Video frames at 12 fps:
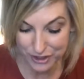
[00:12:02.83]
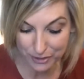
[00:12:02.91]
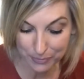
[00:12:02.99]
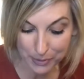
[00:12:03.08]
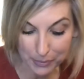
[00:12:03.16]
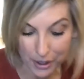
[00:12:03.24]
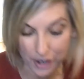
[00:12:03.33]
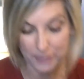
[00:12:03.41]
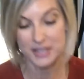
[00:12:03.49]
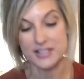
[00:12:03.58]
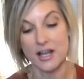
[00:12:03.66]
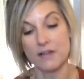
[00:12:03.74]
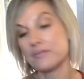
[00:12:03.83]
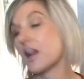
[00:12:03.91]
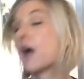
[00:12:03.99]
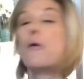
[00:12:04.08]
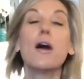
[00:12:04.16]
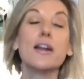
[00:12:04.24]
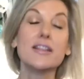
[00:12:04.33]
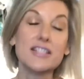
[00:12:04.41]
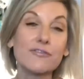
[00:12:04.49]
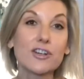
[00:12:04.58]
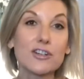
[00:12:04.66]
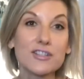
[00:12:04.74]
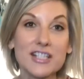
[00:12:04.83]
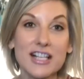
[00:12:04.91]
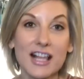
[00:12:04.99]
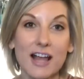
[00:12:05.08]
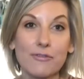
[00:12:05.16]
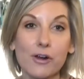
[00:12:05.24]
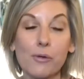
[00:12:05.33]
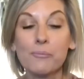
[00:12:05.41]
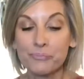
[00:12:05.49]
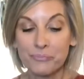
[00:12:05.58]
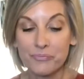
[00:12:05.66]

super proud of myself. Now on a difficulty level,